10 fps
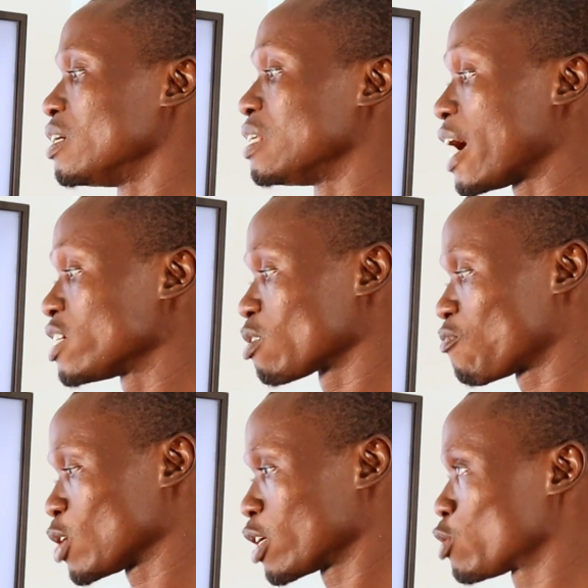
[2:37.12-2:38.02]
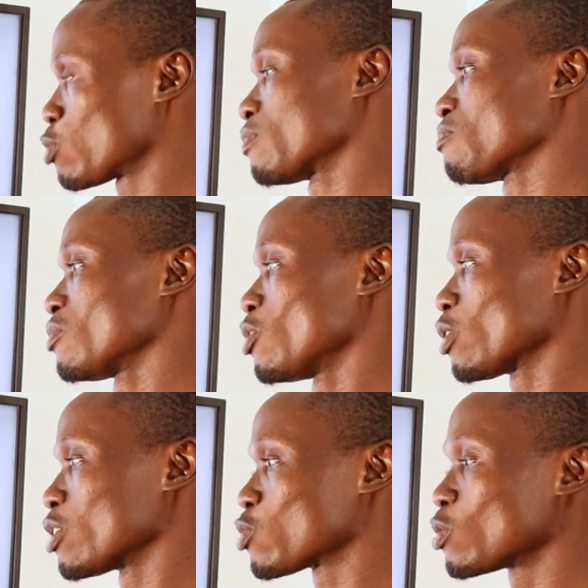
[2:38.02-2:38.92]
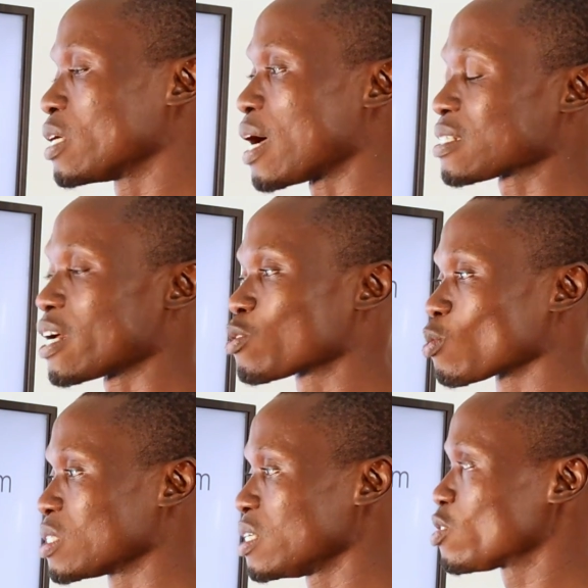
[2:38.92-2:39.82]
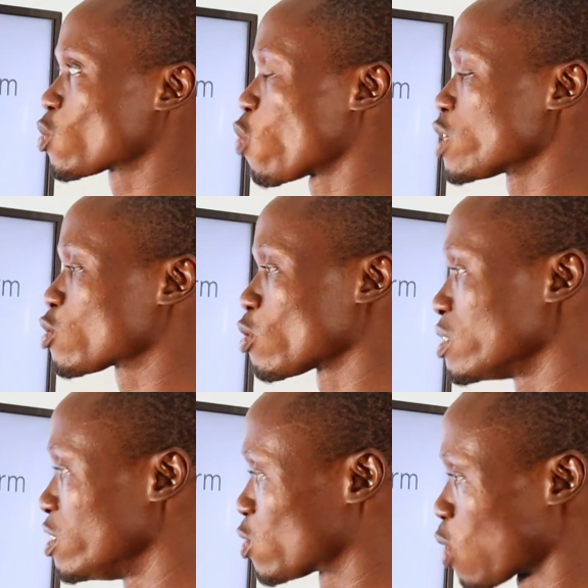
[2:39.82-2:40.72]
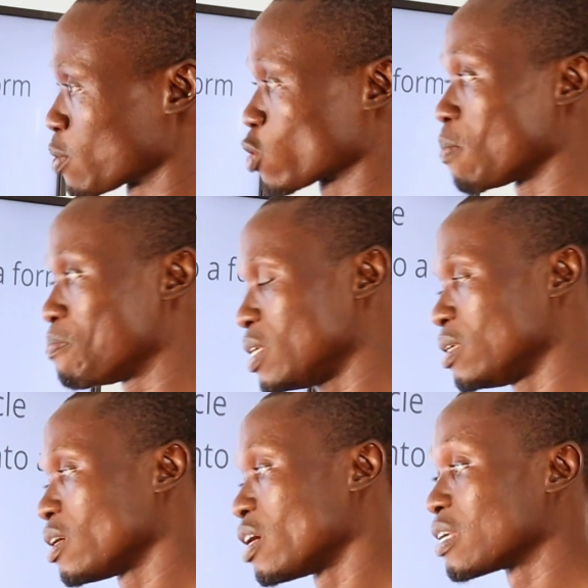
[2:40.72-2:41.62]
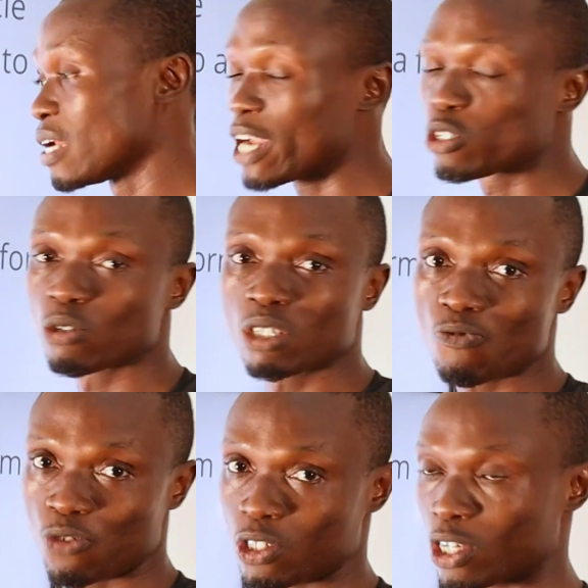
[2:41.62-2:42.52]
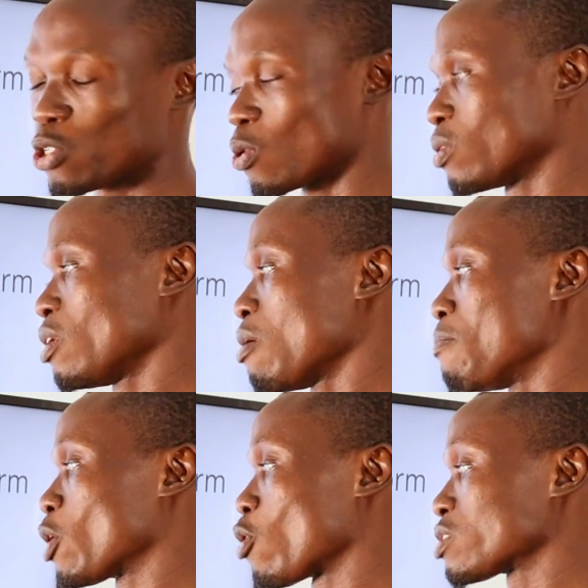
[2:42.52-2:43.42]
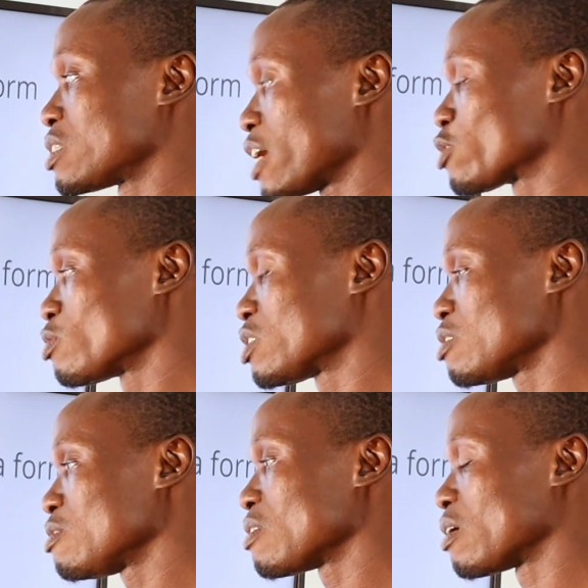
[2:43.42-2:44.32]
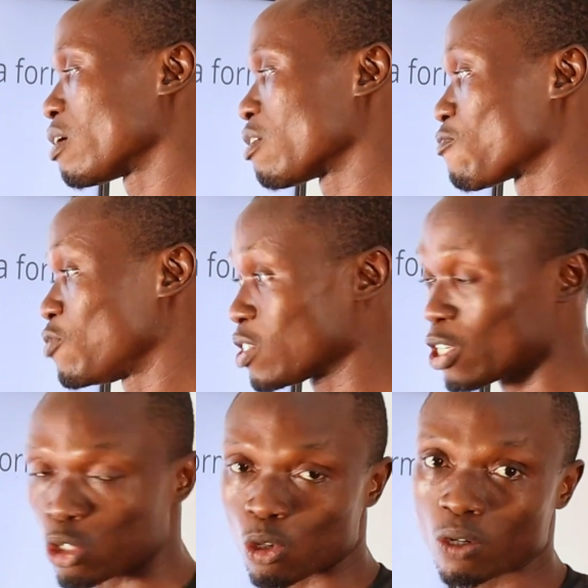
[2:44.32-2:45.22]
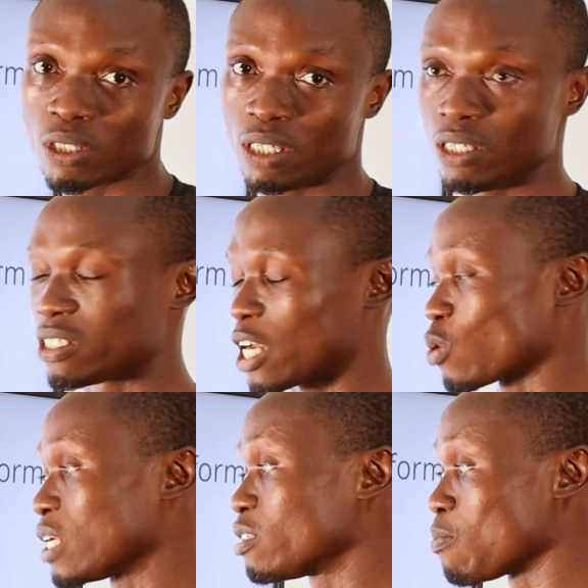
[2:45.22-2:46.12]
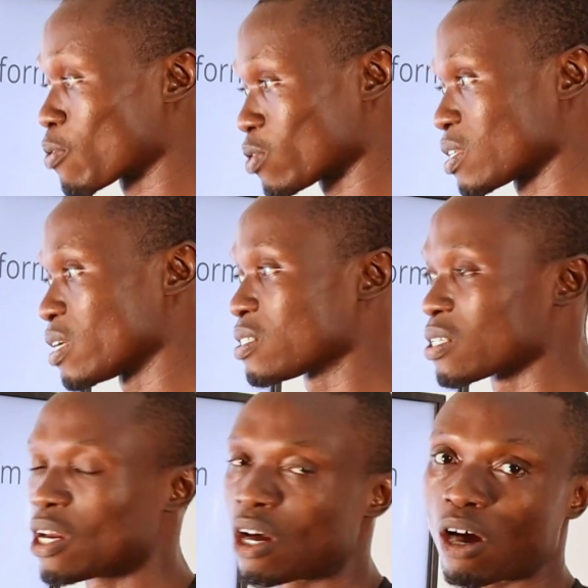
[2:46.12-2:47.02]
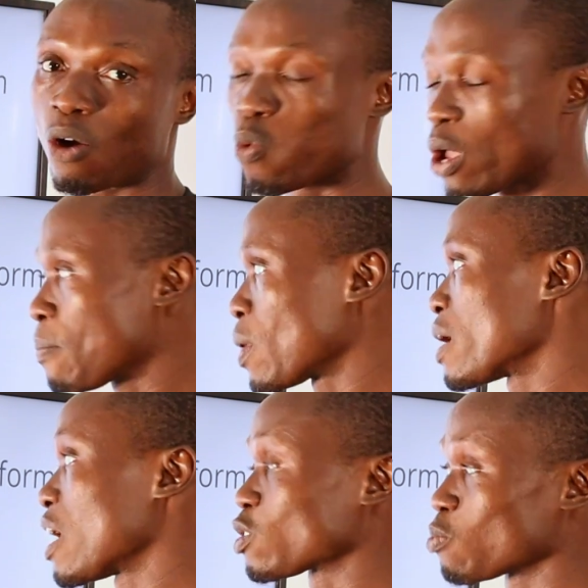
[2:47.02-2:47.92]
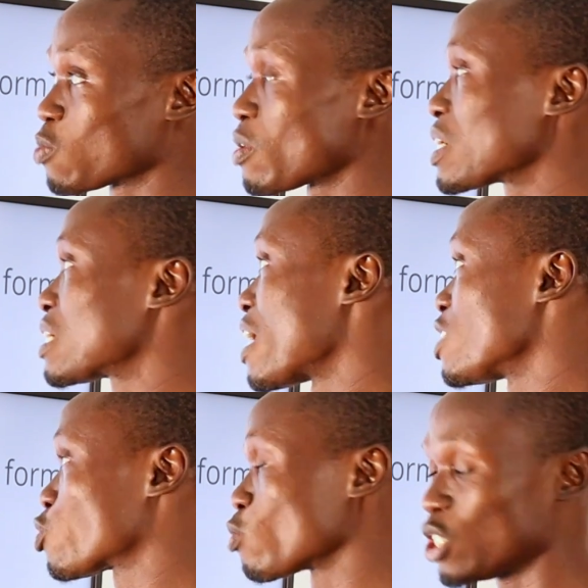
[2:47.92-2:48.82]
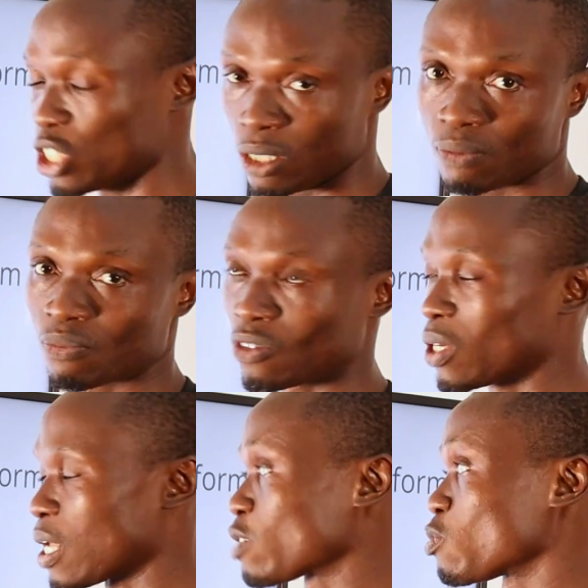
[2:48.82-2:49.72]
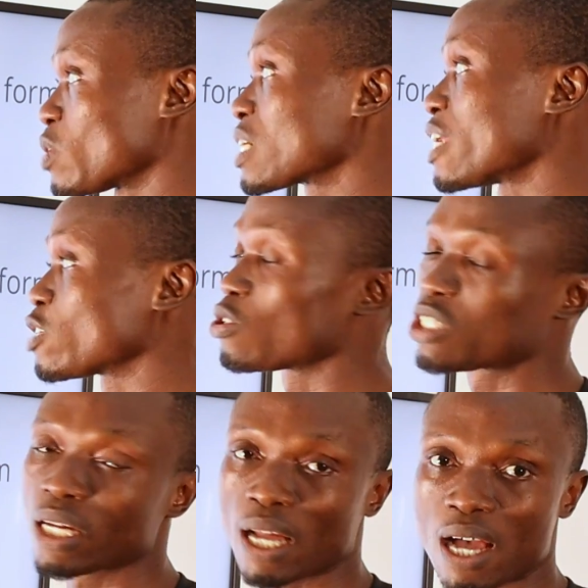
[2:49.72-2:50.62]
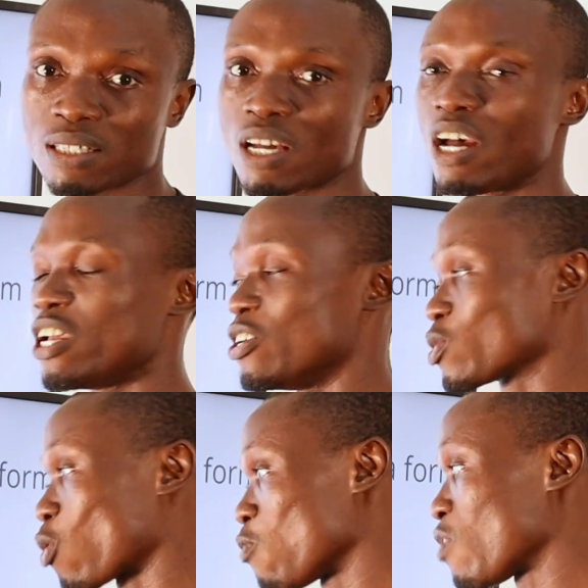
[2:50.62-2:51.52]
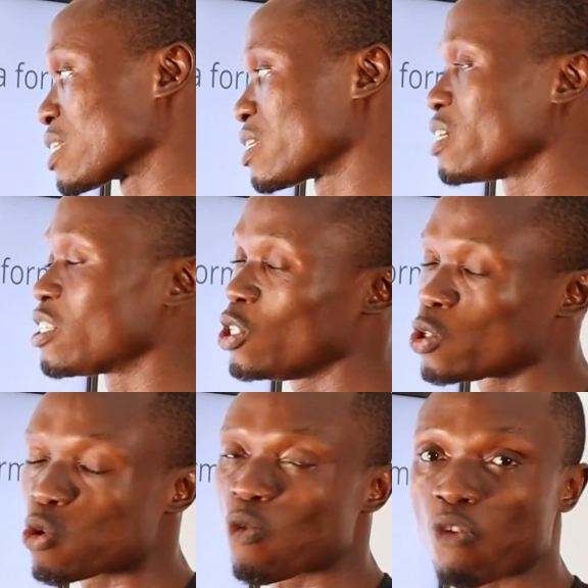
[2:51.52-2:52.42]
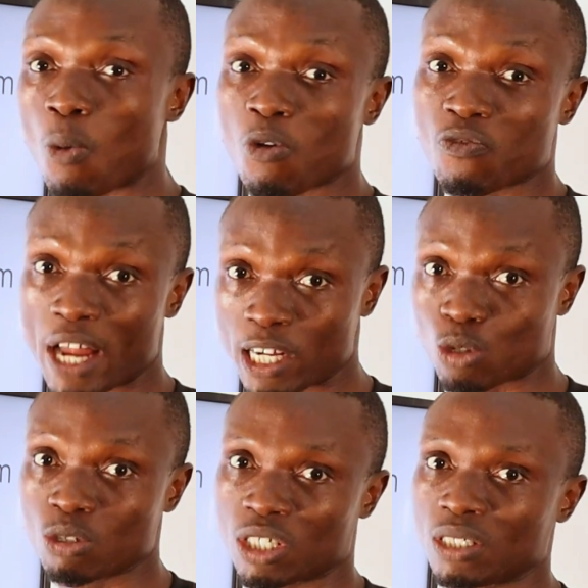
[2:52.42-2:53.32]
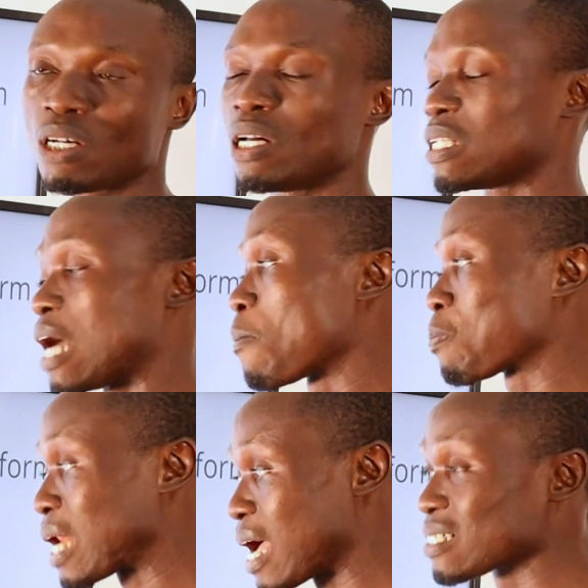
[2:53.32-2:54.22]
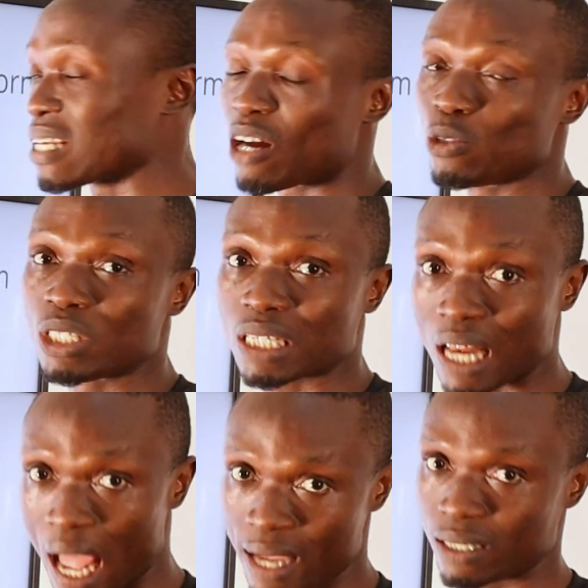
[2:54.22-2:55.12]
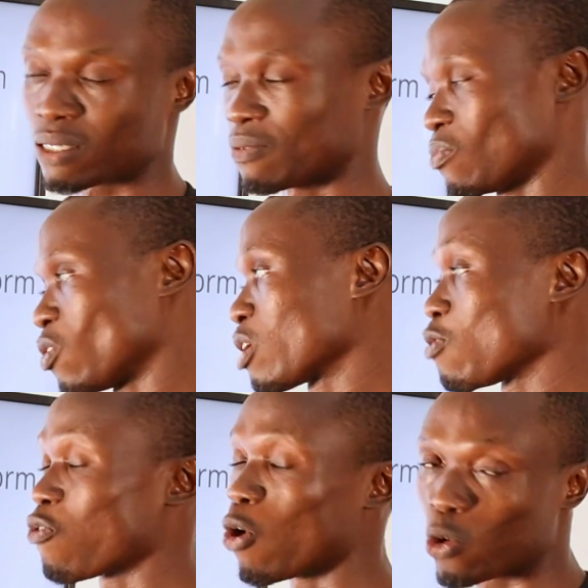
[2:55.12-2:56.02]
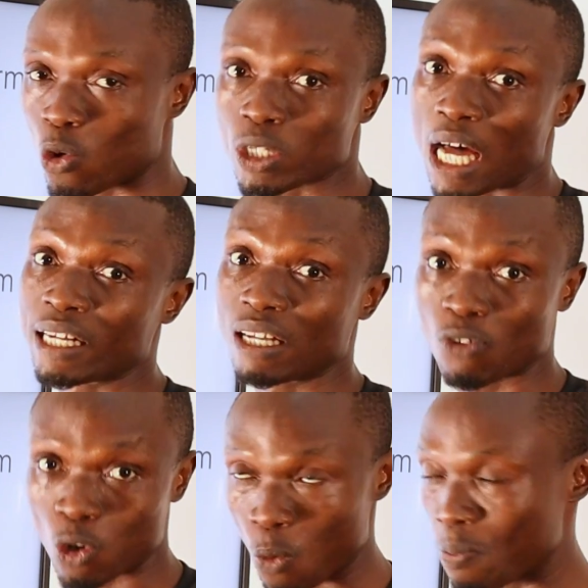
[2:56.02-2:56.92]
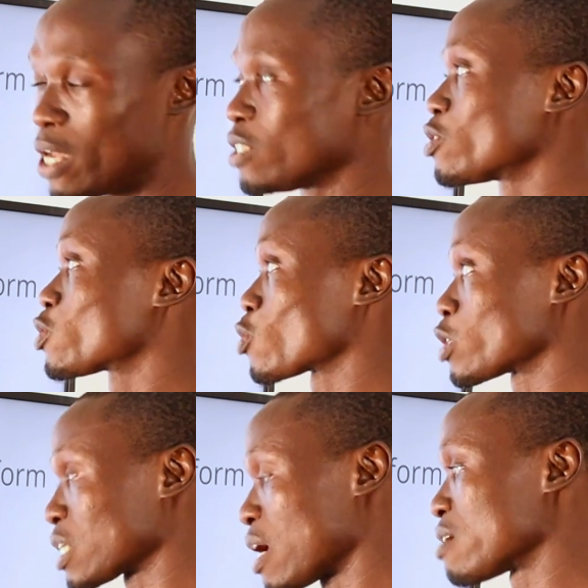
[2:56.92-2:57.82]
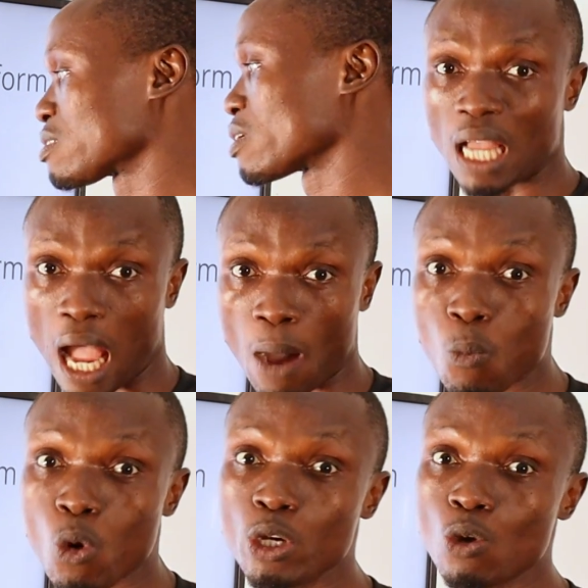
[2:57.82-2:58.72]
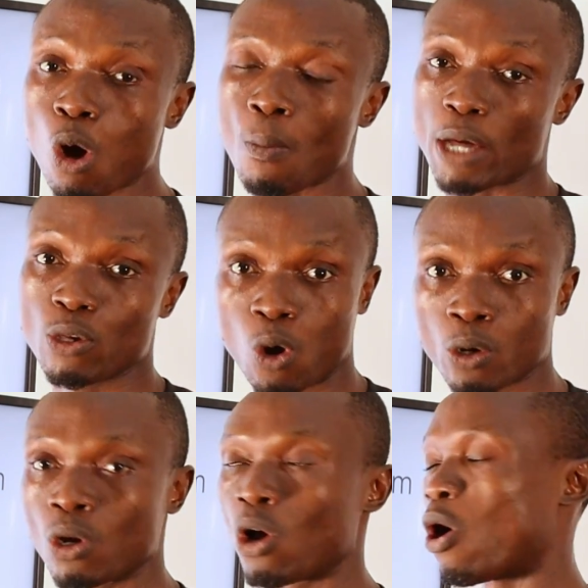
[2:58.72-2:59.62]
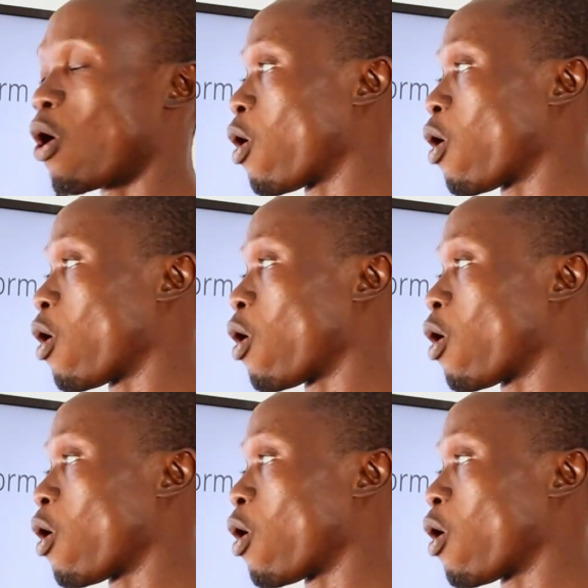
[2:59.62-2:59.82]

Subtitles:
Nitrification. Okay, so the answer to this question is option B. Nitrogen fixation. Because nitrogen fixation is actually the process whereby atmospheric nitrogen, okay, atmospheric nitrogen gas is converted into a form of nitrogen that plants can utilize, okay, for growth and development, such as ammonium ion